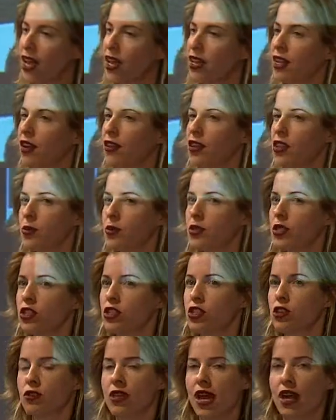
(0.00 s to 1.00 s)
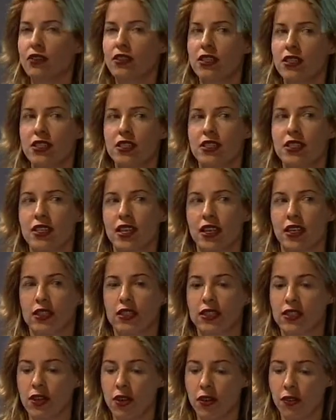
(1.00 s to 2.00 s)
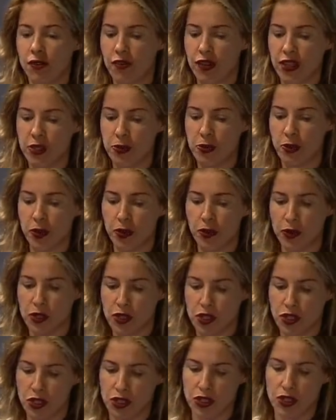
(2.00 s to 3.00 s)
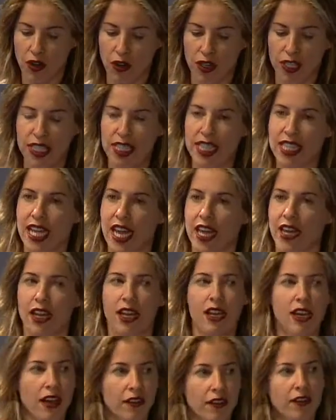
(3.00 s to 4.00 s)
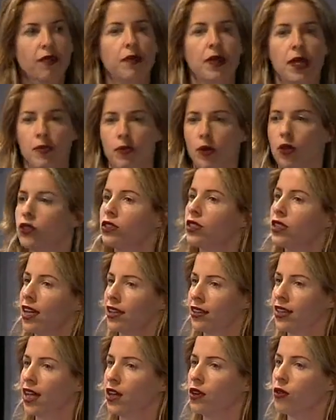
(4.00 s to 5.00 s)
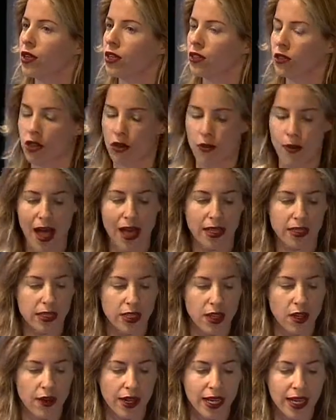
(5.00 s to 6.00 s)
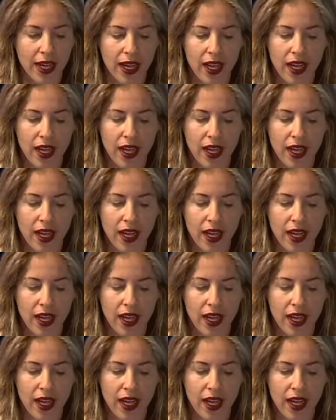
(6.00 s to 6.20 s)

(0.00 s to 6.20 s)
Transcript: Now, this was in two thousand six, so Facebook was just starting to get enough people to get that critical mass going.